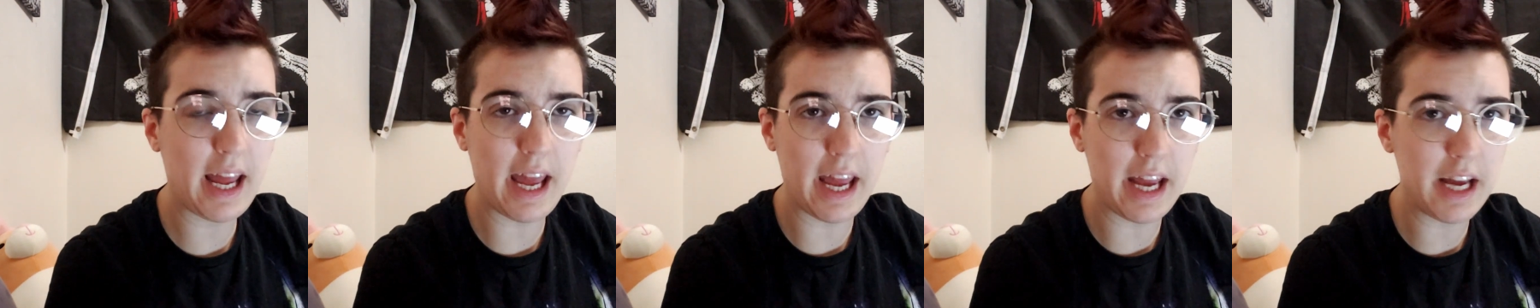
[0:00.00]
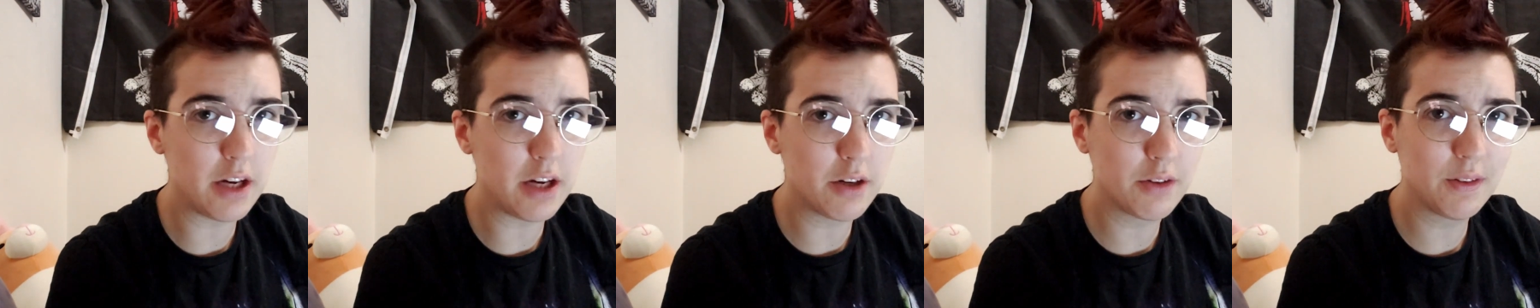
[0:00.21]

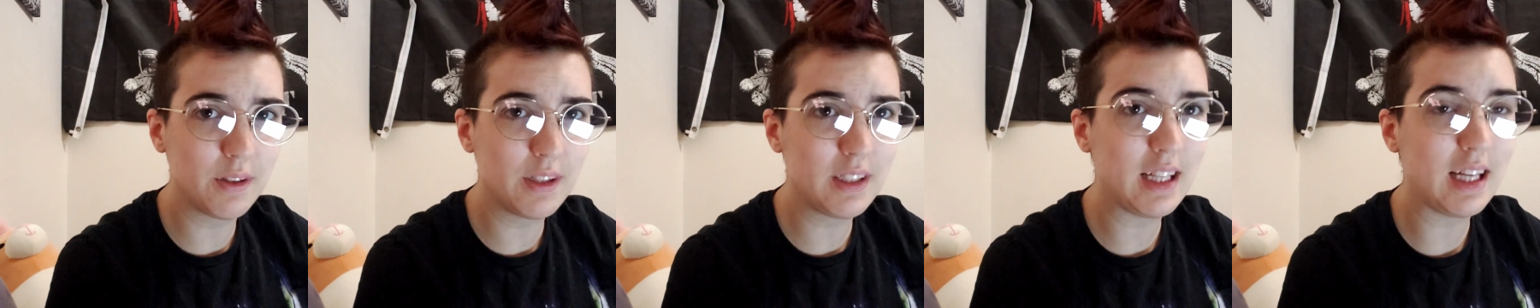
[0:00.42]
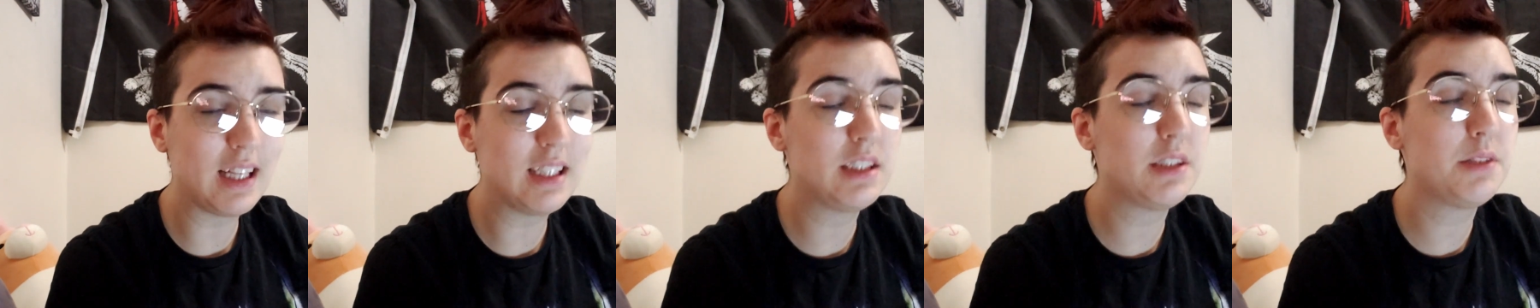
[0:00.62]
angry,
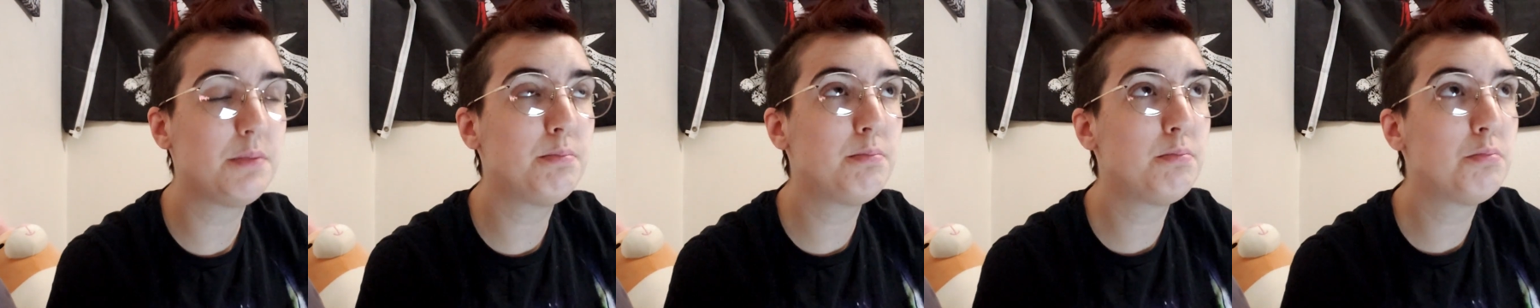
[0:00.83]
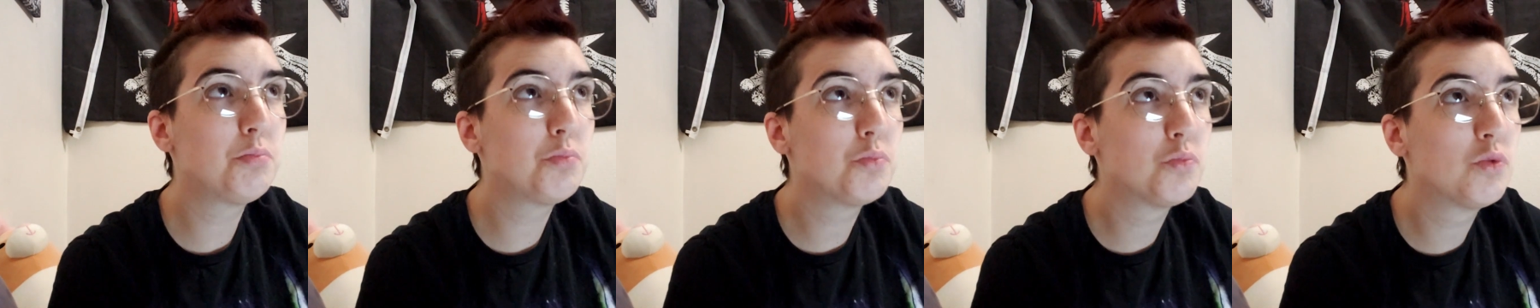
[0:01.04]
that's
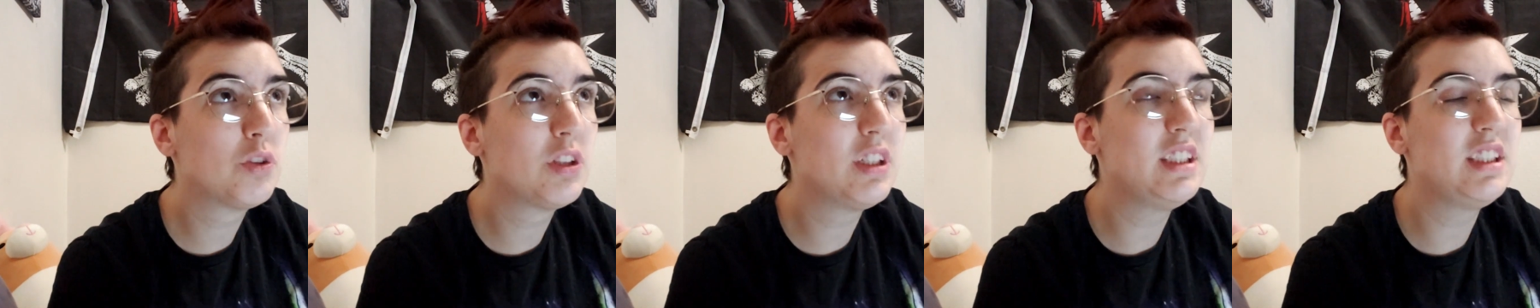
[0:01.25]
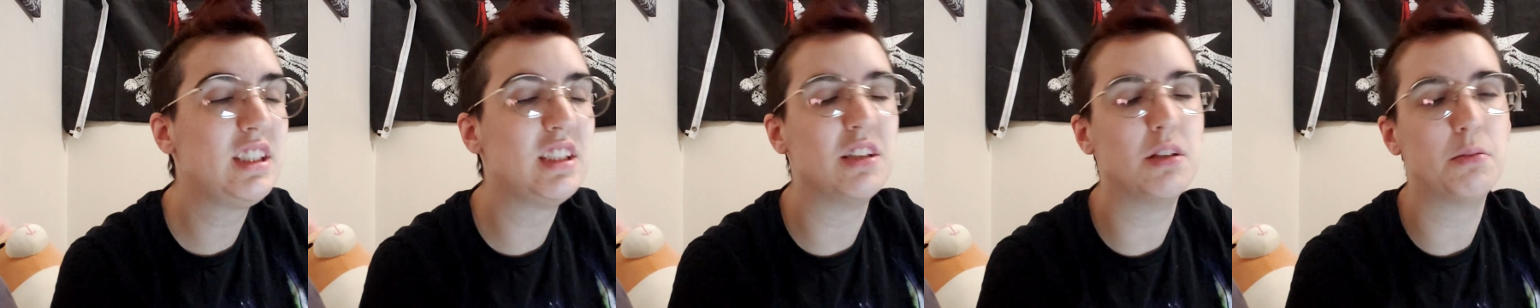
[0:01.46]

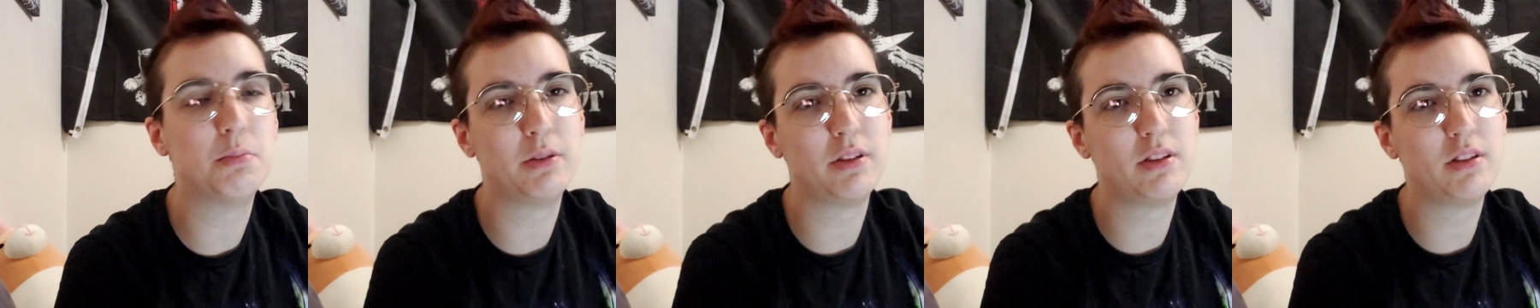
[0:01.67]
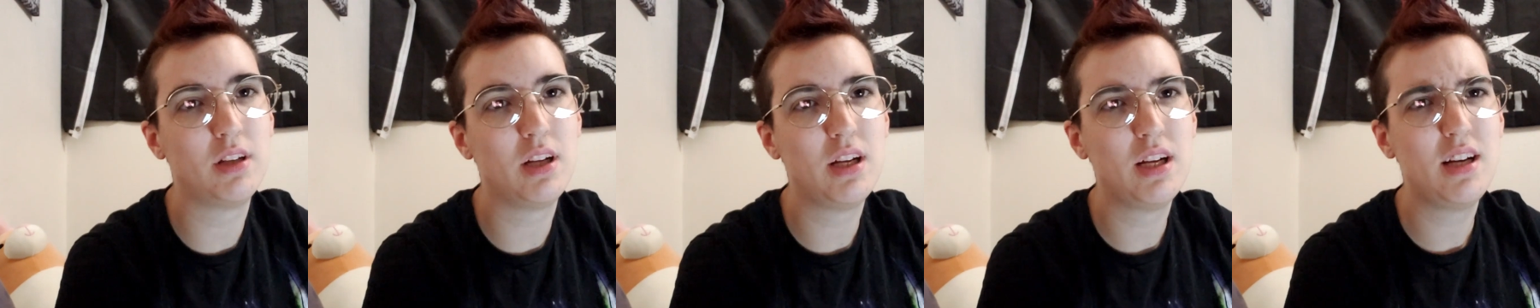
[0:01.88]

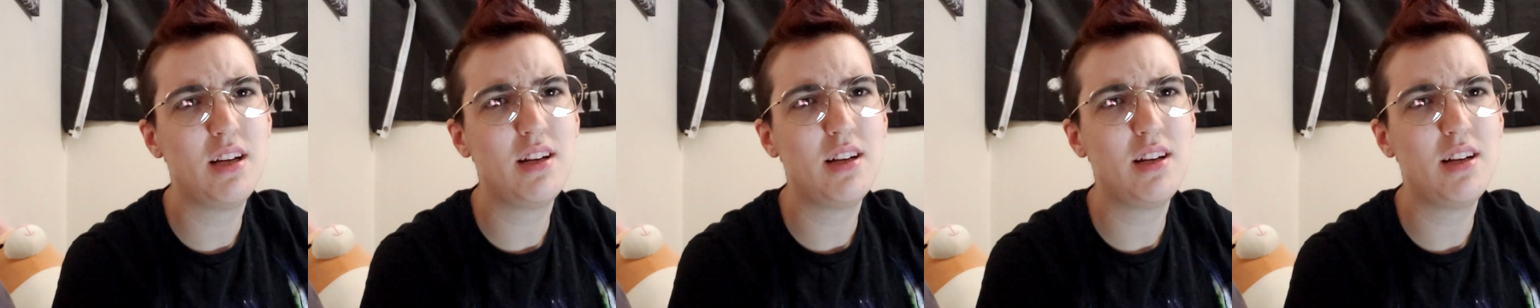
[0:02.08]
reasonable.